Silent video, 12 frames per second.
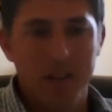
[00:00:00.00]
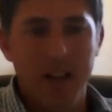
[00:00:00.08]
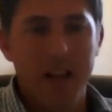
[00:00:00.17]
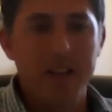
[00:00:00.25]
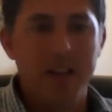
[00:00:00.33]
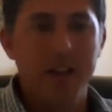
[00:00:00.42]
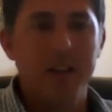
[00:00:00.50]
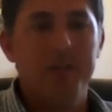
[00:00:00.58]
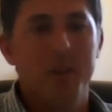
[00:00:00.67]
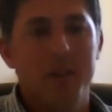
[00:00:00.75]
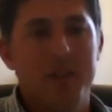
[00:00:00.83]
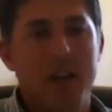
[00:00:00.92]
leader,
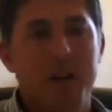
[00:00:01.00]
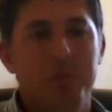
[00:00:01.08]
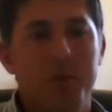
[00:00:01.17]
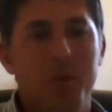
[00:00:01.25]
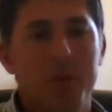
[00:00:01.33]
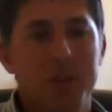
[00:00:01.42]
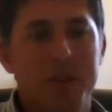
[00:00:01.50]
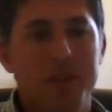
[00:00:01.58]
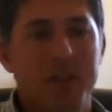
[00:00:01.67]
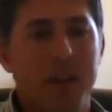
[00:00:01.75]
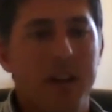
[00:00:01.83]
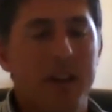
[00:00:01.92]
for example,
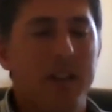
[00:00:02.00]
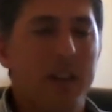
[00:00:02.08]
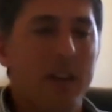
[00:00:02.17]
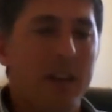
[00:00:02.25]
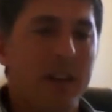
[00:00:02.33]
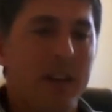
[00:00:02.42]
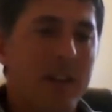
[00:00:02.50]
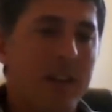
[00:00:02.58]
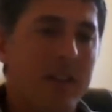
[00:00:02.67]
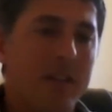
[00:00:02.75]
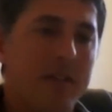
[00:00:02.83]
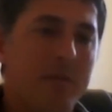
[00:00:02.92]
is
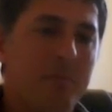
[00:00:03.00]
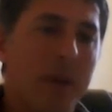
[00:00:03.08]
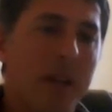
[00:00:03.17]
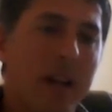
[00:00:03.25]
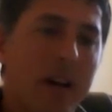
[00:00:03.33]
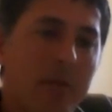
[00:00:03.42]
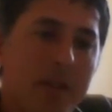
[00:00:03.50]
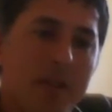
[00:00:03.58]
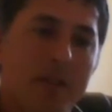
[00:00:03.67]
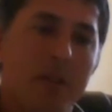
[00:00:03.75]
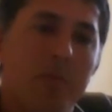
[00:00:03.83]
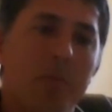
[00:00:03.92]
being able to
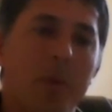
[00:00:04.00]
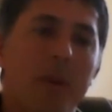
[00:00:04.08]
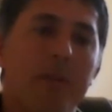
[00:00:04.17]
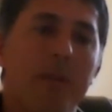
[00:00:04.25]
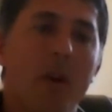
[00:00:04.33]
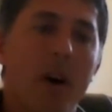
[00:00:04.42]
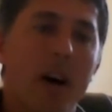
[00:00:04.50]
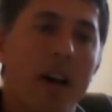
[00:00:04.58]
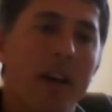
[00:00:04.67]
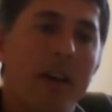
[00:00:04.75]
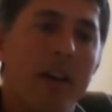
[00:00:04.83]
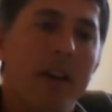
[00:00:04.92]
simplify
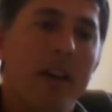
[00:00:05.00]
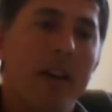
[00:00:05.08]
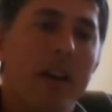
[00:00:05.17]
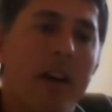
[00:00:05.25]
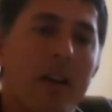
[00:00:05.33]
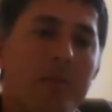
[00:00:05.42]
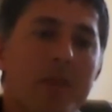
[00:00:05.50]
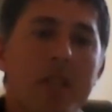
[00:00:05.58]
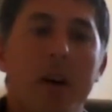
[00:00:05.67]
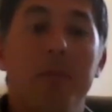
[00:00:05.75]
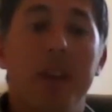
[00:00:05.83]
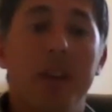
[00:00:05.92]

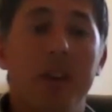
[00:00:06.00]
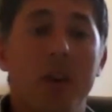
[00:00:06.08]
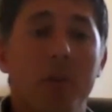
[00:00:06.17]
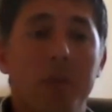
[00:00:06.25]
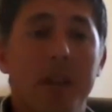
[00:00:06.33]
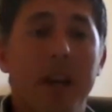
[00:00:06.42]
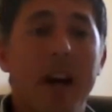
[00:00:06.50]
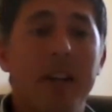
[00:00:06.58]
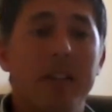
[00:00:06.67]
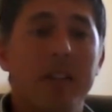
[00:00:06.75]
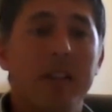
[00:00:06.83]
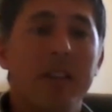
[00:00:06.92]
something
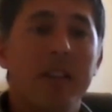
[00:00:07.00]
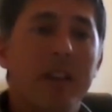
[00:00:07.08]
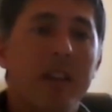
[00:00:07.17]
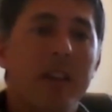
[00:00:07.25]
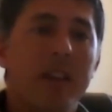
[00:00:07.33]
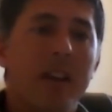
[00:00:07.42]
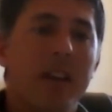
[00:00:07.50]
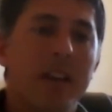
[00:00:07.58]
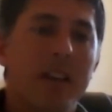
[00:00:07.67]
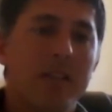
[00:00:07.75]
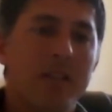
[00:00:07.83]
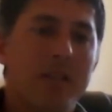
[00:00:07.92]
complicated, and